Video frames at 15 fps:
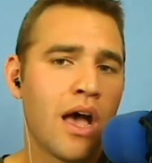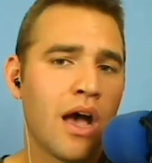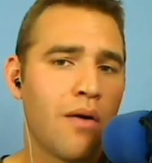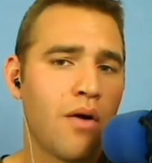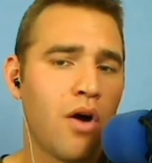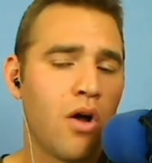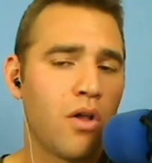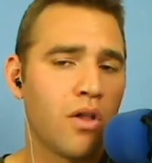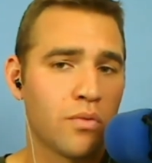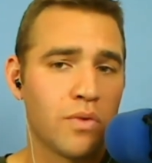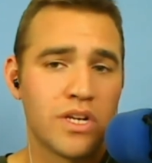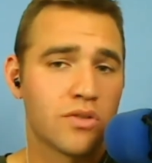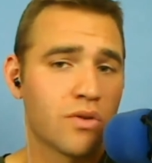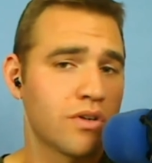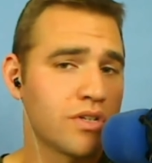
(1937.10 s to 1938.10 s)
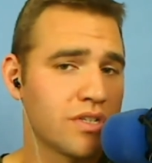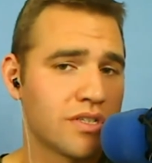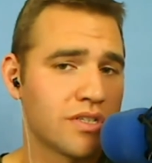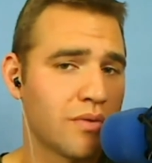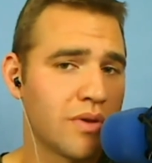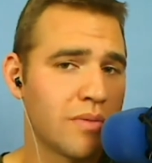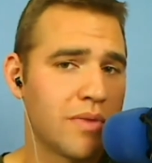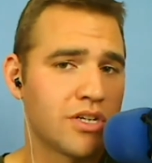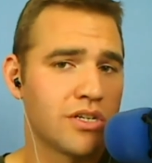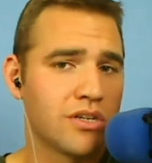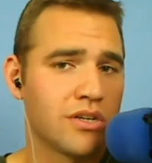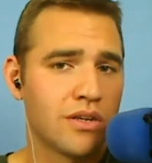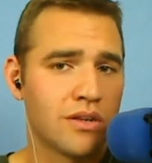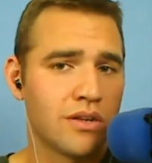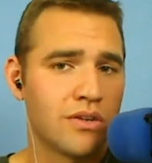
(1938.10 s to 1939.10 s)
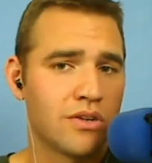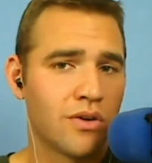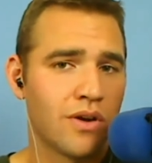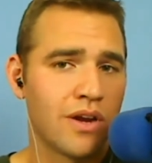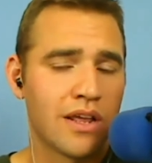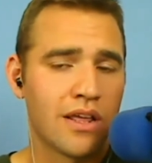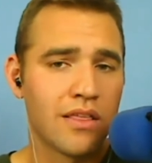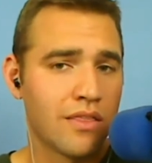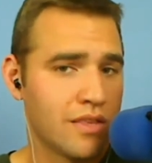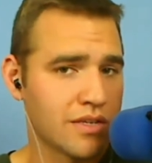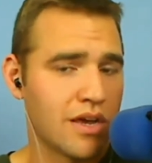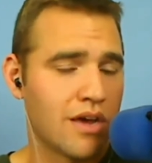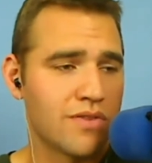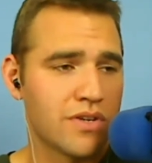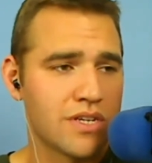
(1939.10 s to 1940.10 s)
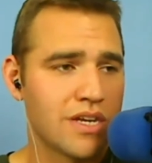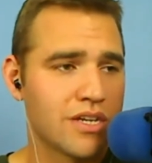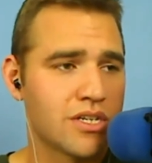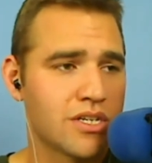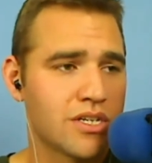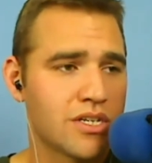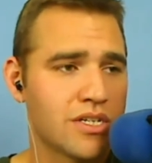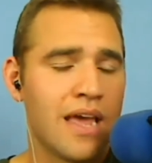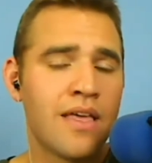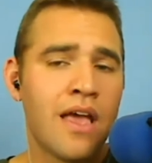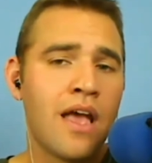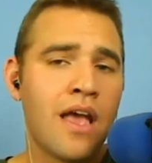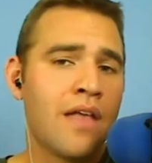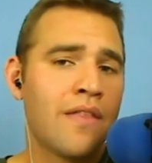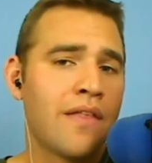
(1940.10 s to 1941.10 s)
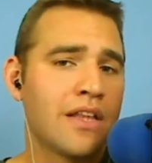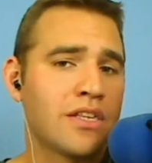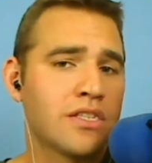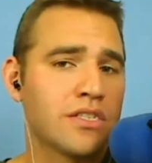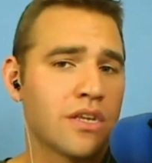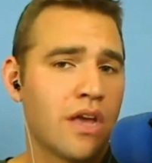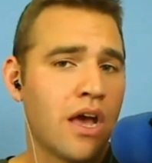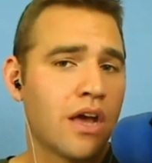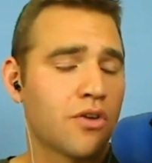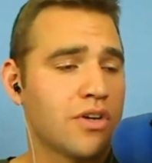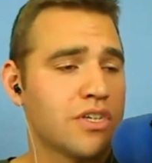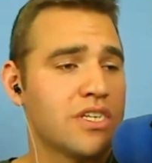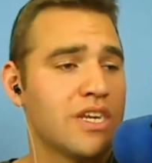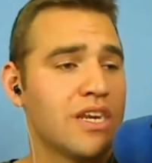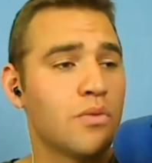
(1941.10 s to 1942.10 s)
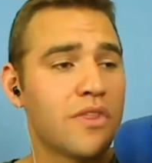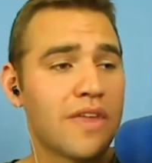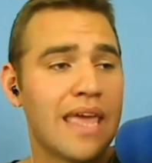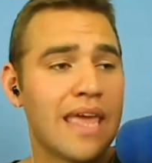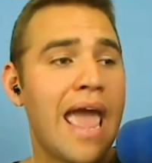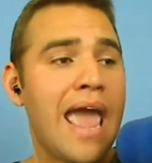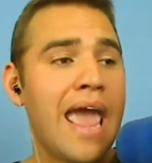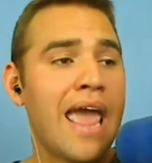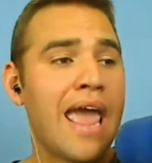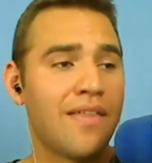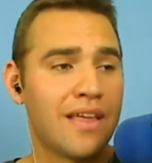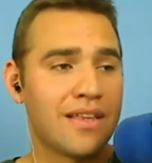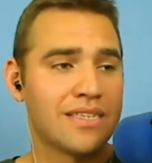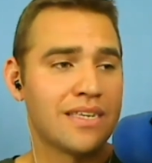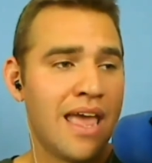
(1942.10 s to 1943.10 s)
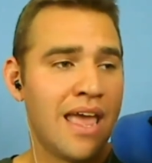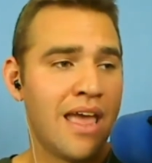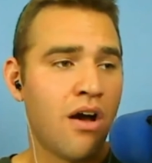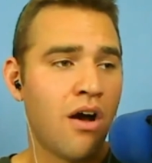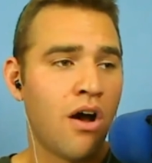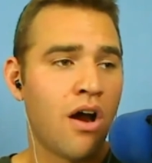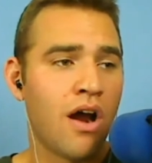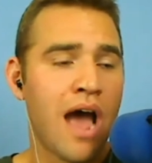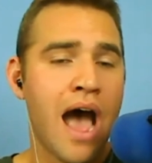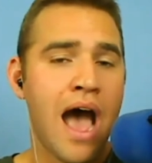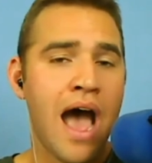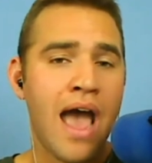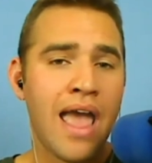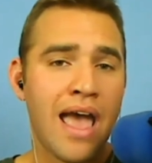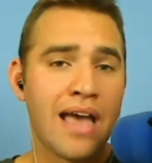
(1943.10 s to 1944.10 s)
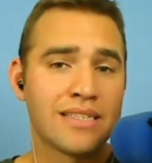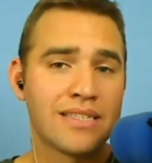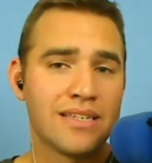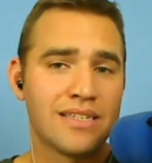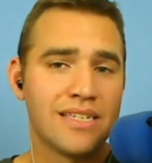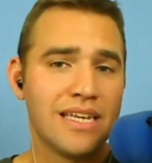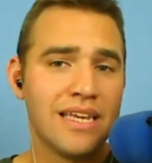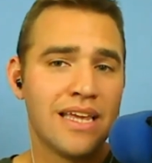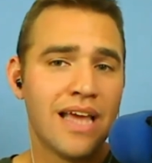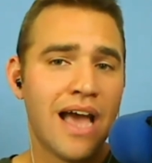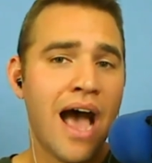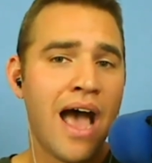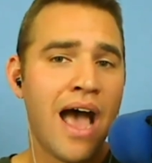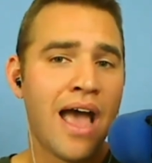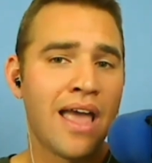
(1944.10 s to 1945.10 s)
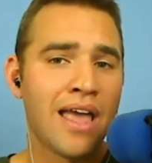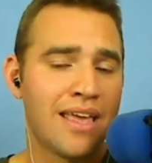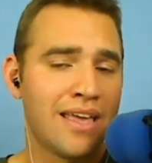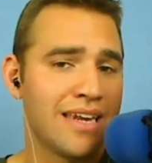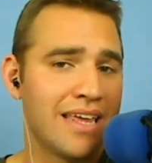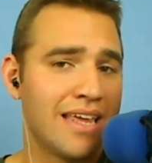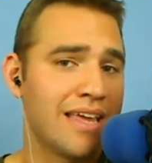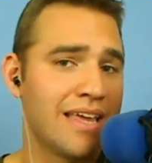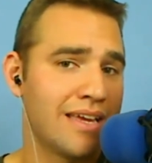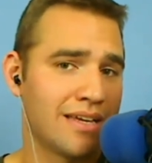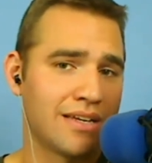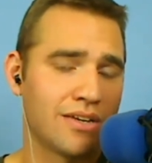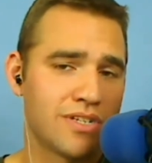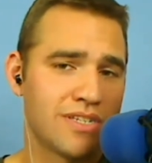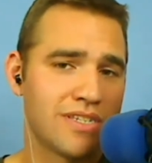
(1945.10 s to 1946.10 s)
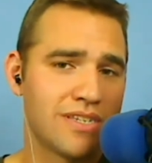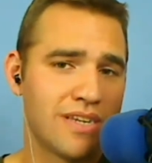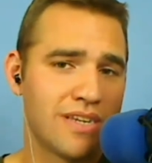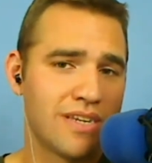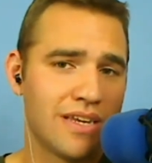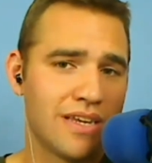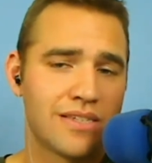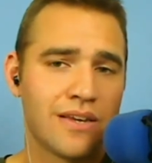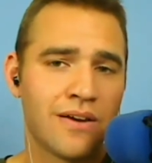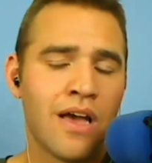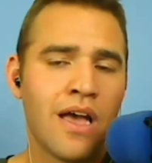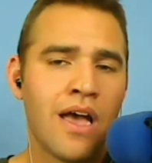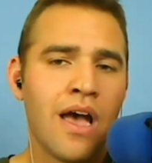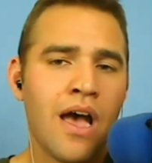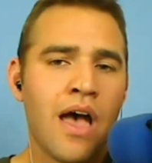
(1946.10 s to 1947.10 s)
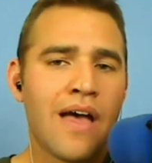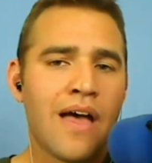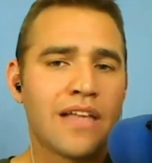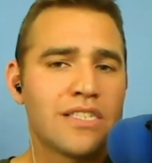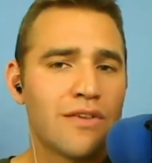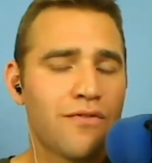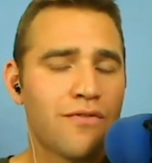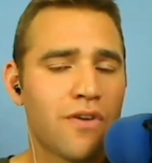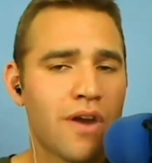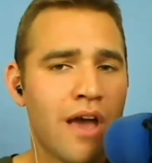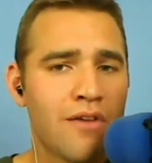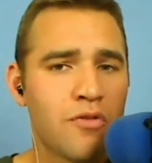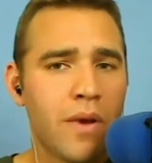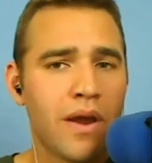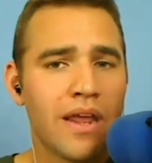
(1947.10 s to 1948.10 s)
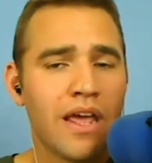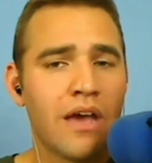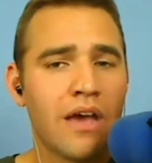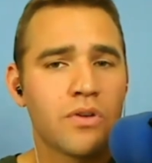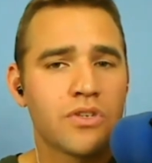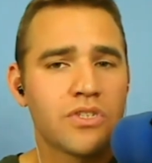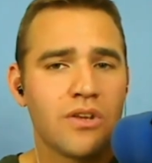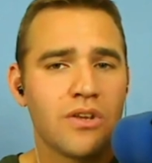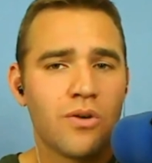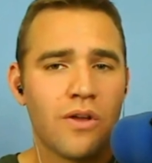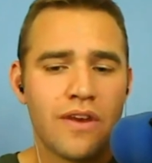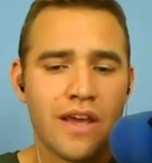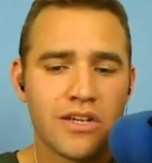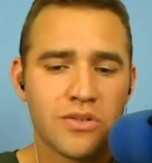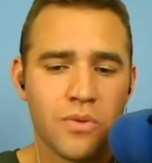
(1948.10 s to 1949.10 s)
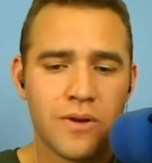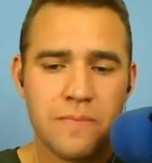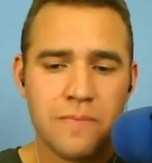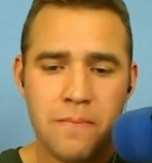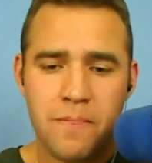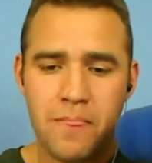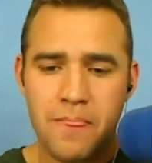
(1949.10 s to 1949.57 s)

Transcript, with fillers: uh, all of the resources that we mentioned during this conversation today. That's uh, Kristine with a K. That's K R I S T I N E, Kristine. So that's it for now, everybody. I will see you on the next one.